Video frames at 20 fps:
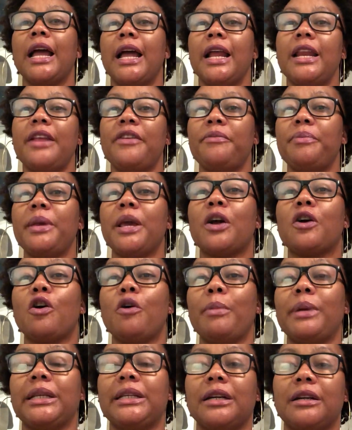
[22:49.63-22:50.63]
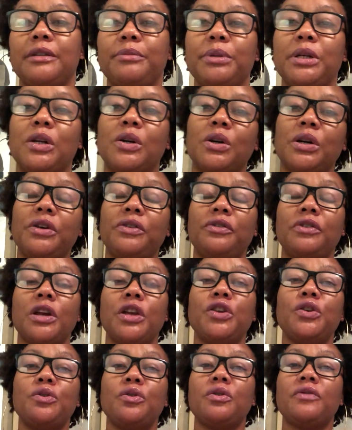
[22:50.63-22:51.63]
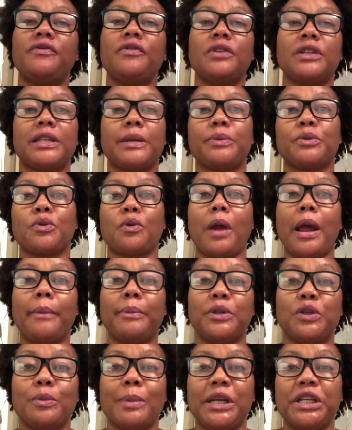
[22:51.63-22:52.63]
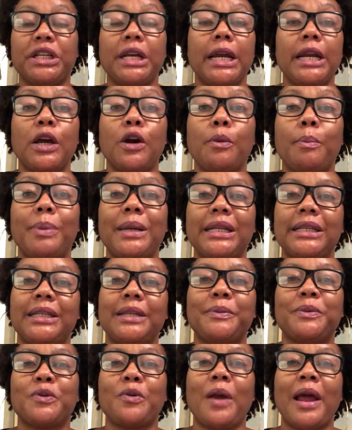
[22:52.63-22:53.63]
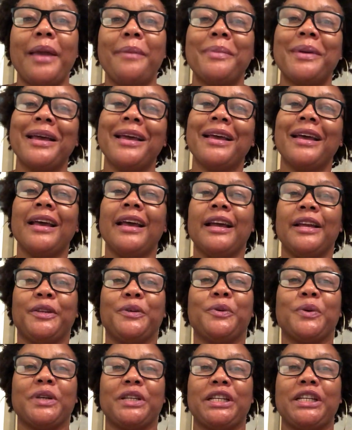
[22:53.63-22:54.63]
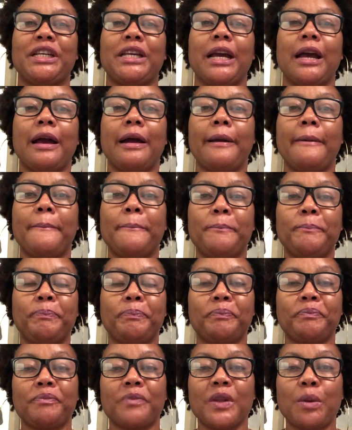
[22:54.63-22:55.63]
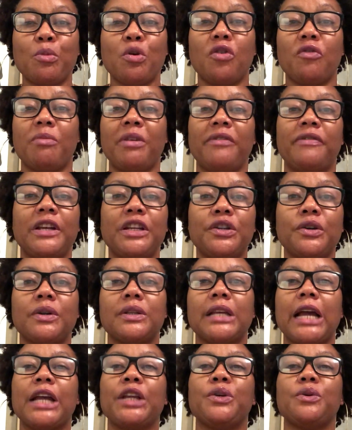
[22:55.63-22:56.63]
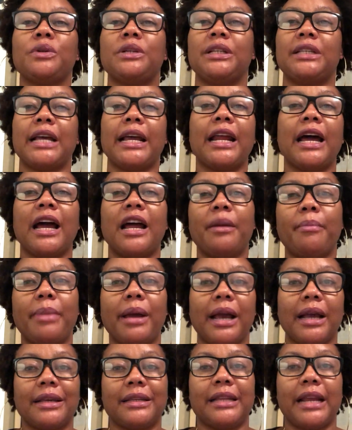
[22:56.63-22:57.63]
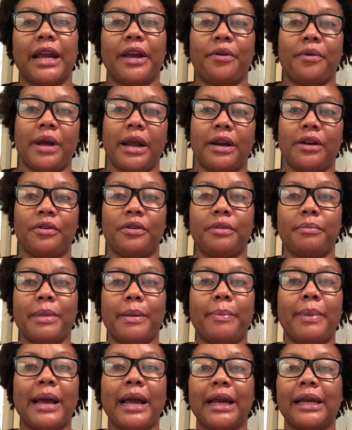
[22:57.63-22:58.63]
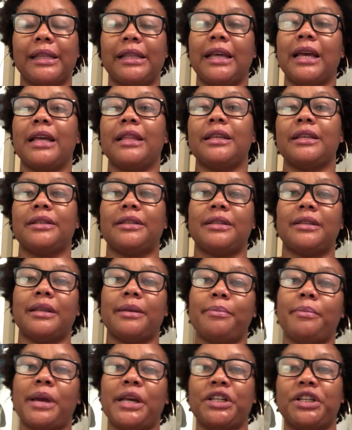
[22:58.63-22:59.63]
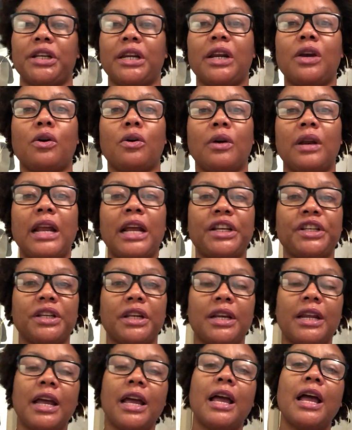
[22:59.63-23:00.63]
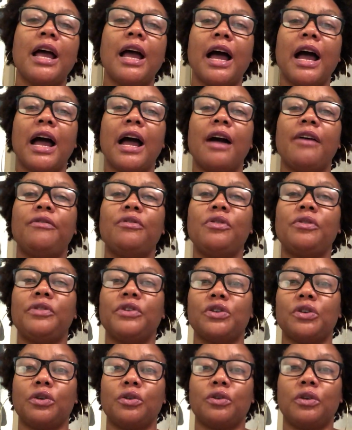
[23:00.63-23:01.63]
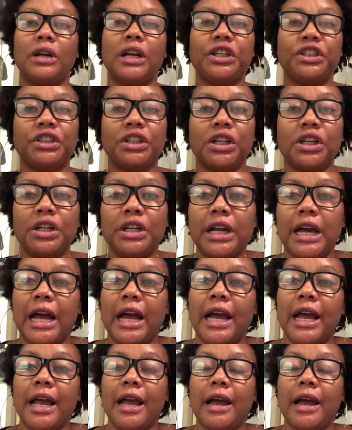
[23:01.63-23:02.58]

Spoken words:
leave me a comment down below. If you're new, you've not subscribed to my channel, please subscribe to watch more of my videos. I do designer handbags, like right on my back there's my Chanel collection. I have Louis Vuitton collection. I